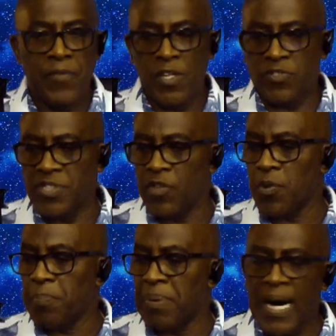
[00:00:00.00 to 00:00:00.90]
There's
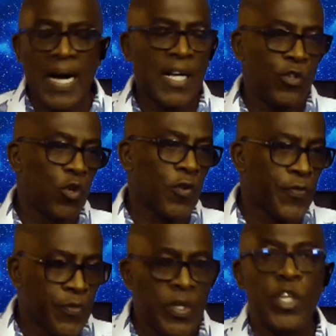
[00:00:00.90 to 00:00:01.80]
neither bond nor
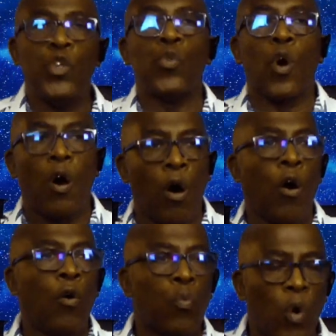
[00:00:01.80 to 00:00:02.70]
free. You are
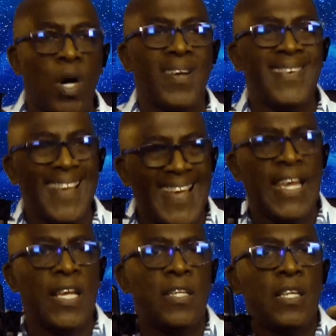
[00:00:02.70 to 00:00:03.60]
all one
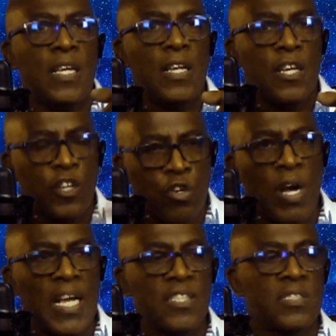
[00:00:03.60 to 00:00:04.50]
in
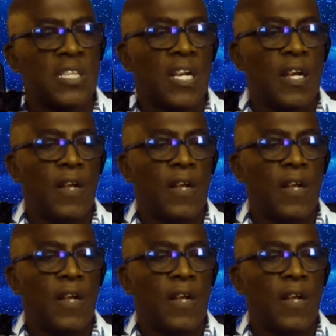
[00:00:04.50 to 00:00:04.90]
Christ.